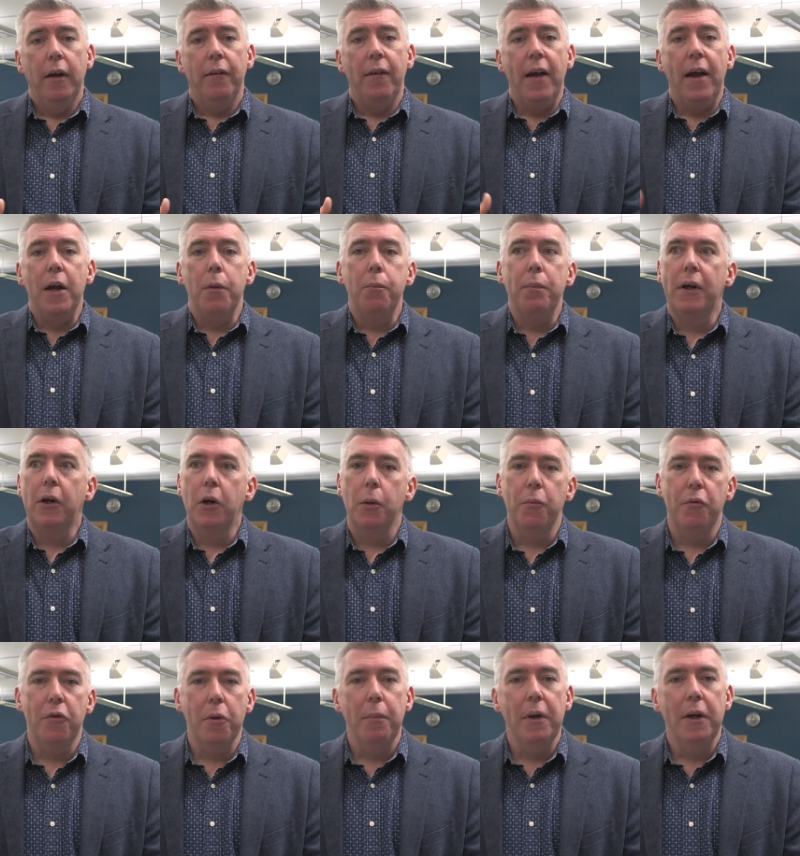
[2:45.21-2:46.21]
then it
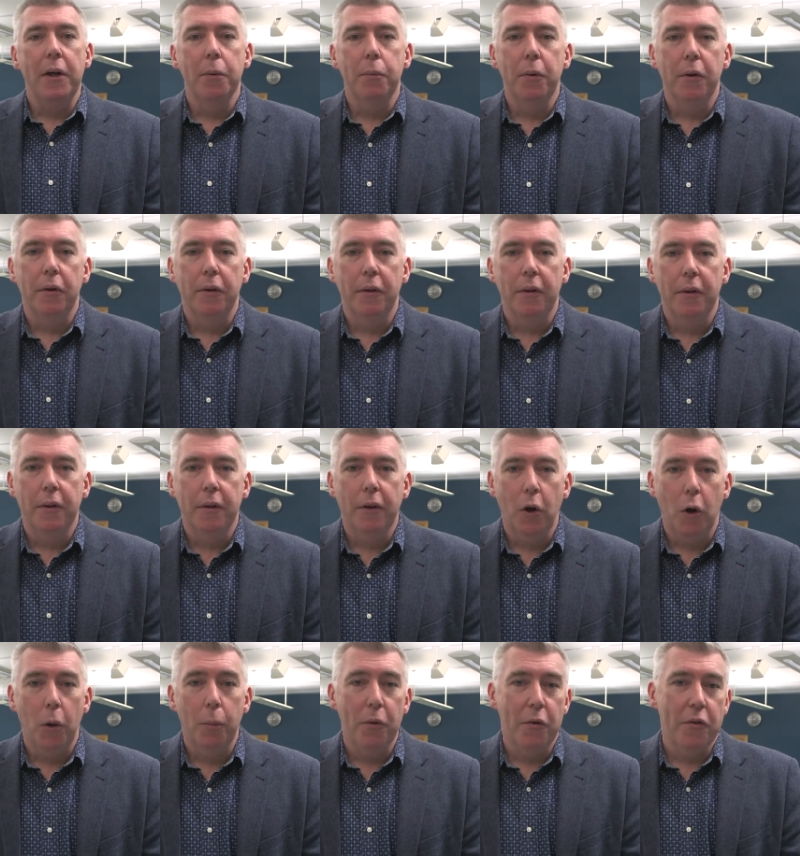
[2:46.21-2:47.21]
becomes amenable to
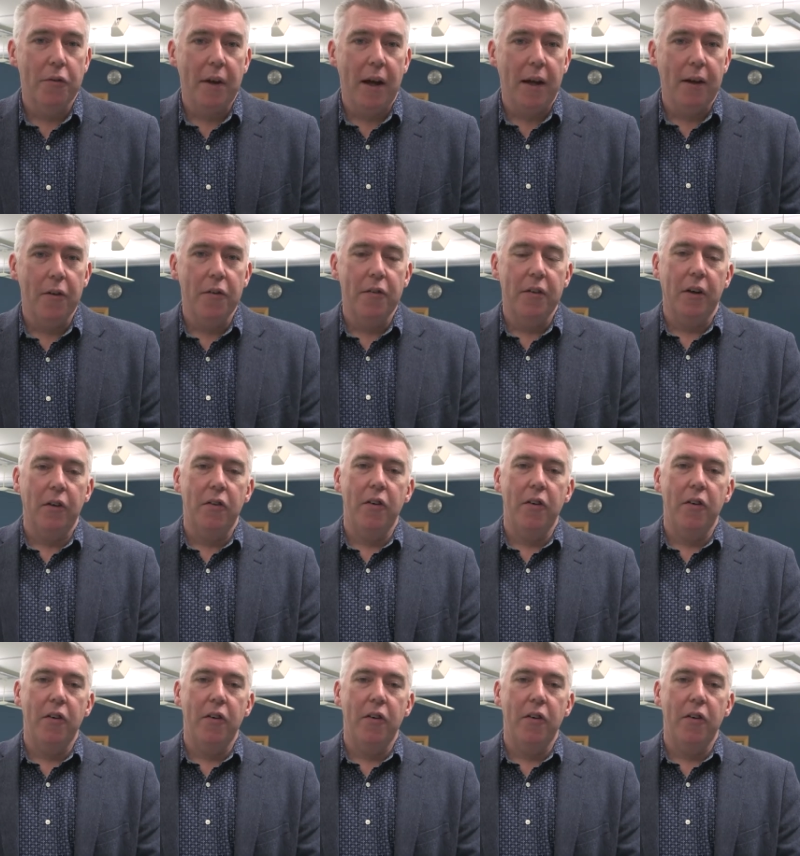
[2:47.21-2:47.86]
corpus stylistic